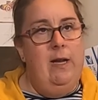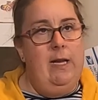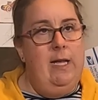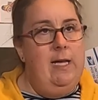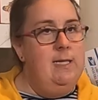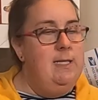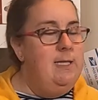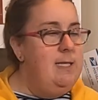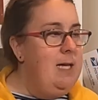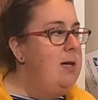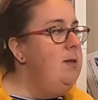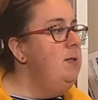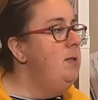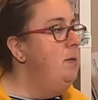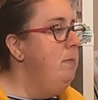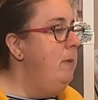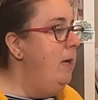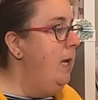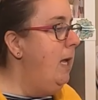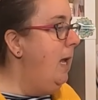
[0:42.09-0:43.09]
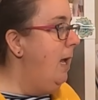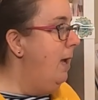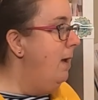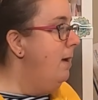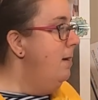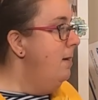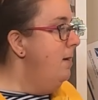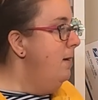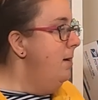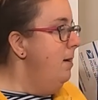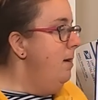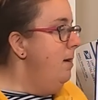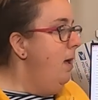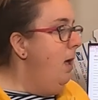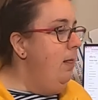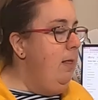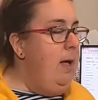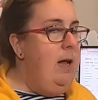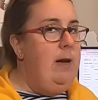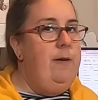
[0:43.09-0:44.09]
And he sells me
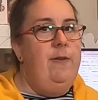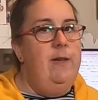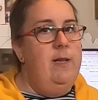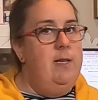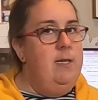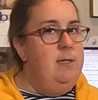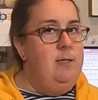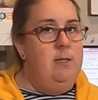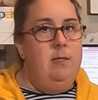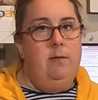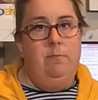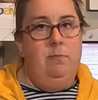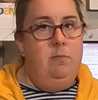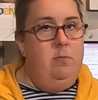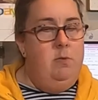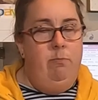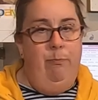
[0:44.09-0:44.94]
a lot of his